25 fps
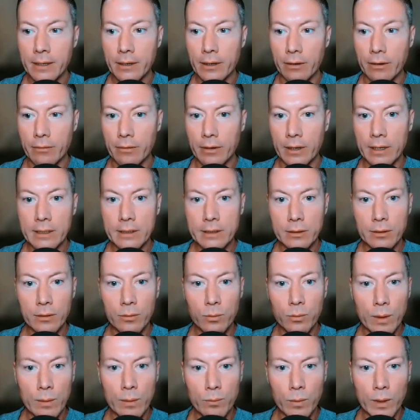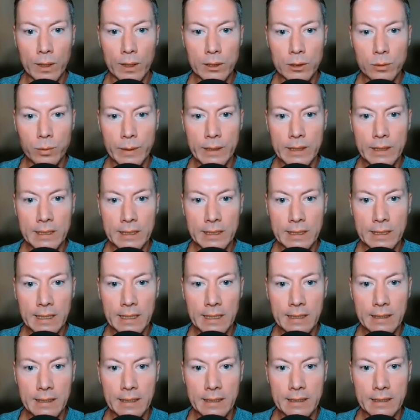All right. So once we
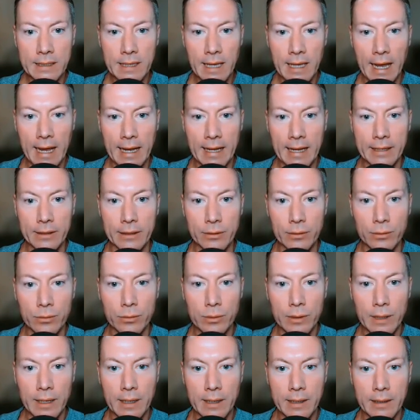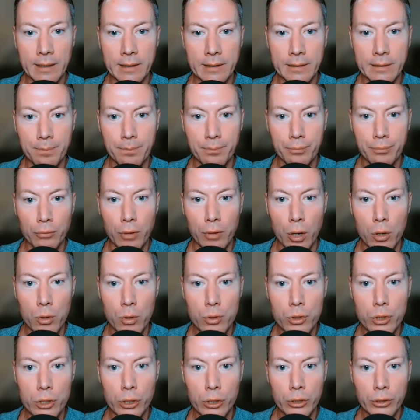see this candle, yeah, it's
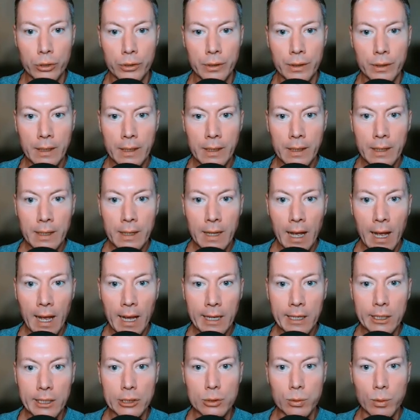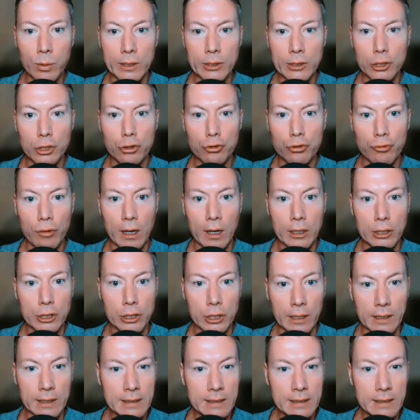broken H1 structure.